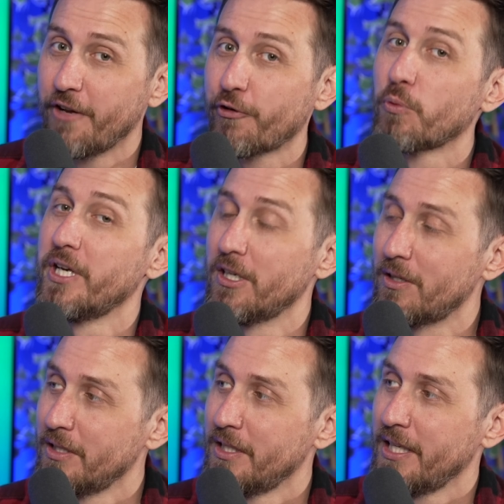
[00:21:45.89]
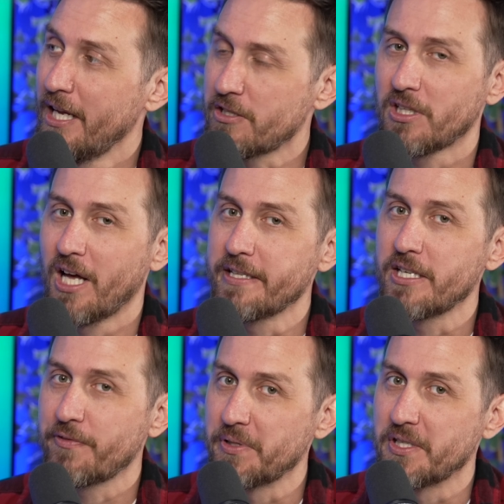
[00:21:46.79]
it for real, is a lot
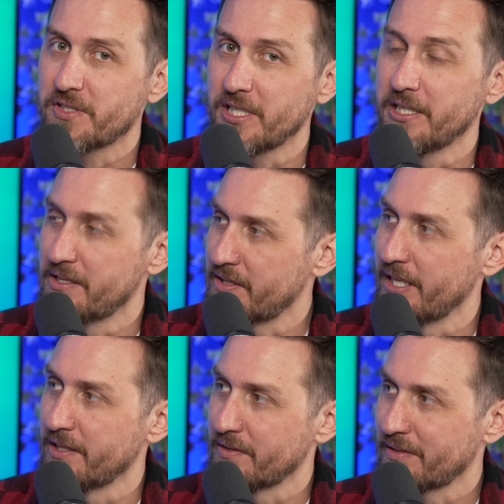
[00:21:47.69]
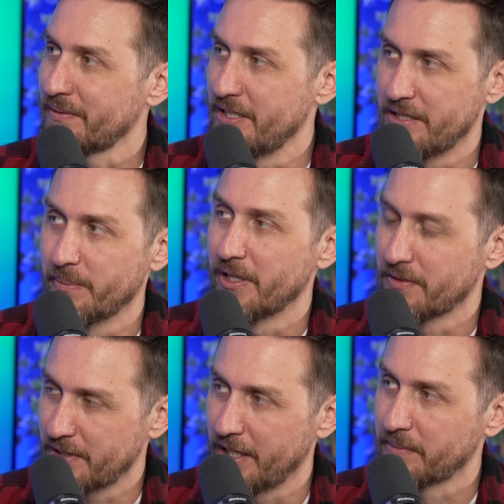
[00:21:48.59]
different than seeing these things in
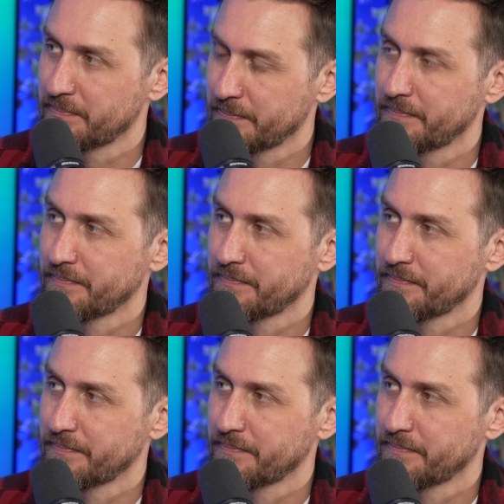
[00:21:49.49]
demos. Yeah.